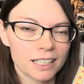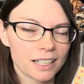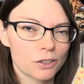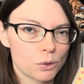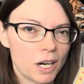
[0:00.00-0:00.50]

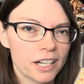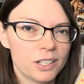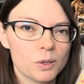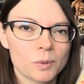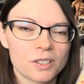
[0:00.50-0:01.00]
like dry
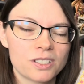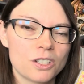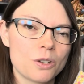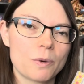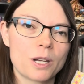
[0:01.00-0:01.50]
humor,
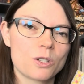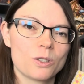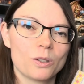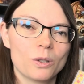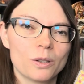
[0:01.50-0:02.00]

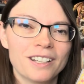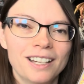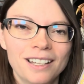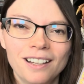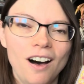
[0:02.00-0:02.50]
situational,
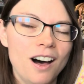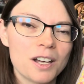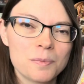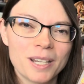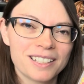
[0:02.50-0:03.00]

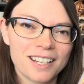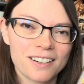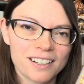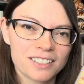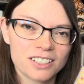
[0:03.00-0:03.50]
odd main
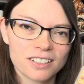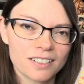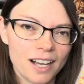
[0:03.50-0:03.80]
character.